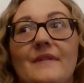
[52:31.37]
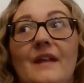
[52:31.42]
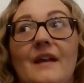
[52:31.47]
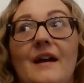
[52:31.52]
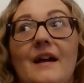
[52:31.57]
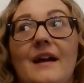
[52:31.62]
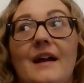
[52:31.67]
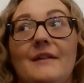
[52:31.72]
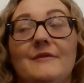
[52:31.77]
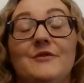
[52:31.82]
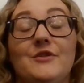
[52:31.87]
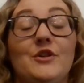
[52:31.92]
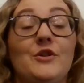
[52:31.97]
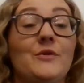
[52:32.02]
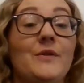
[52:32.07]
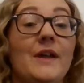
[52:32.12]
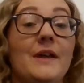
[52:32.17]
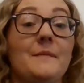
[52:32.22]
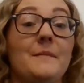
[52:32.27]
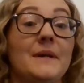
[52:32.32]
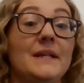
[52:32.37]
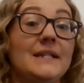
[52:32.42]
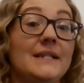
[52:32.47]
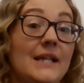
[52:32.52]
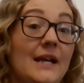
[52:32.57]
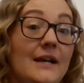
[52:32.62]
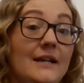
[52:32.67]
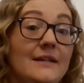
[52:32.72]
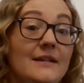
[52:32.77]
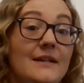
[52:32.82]
I have to go get my
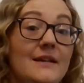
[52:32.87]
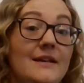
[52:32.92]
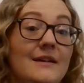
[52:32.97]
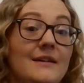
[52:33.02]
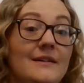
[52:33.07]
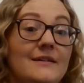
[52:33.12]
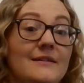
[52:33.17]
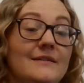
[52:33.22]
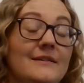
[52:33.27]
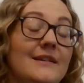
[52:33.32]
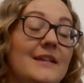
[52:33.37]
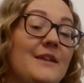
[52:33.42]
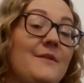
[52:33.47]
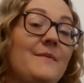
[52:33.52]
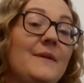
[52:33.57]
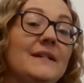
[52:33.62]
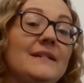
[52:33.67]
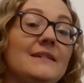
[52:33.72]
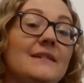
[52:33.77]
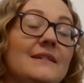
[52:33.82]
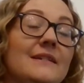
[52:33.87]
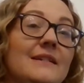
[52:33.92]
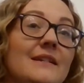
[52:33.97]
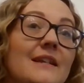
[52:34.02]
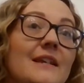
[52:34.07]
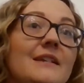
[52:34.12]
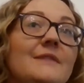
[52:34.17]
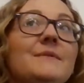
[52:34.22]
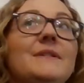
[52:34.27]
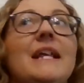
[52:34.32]
son. He was
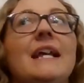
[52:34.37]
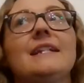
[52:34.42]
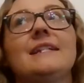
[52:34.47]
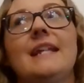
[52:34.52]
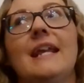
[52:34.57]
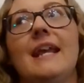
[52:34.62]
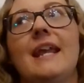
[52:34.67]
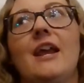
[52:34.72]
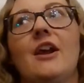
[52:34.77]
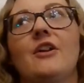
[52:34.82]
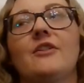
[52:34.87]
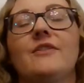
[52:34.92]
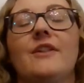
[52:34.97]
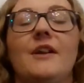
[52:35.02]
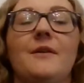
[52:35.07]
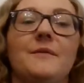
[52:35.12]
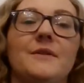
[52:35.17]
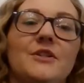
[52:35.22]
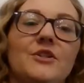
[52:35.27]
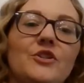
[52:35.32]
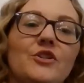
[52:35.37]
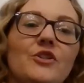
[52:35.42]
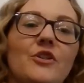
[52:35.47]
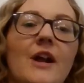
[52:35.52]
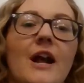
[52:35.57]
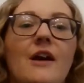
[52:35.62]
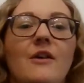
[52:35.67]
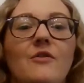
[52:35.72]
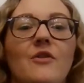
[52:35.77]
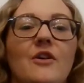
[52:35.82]
at daycare and then I wasn't sure
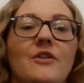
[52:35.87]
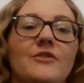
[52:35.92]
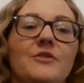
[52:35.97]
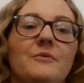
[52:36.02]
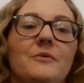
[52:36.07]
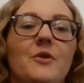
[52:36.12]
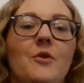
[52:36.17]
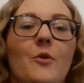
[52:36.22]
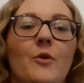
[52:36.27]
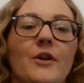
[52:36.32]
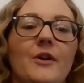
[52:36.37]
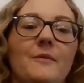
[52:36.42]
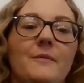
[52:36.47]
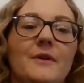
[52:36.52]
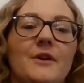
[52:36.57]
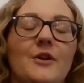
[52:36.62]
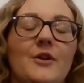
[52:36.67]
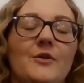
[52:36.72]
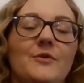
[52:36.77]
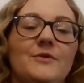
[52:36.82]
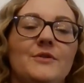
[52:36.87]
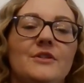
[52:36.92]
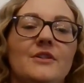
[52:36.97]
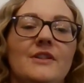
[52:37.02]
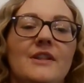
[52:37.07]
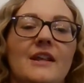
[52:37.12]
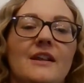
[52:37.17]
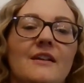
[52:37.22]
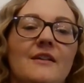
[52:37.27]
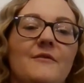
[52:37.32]
how long the recording would go. So
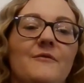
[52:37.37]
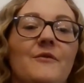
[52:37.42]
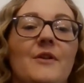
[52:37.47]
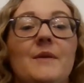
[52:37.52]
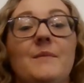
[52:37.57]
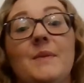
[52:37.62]
then a friend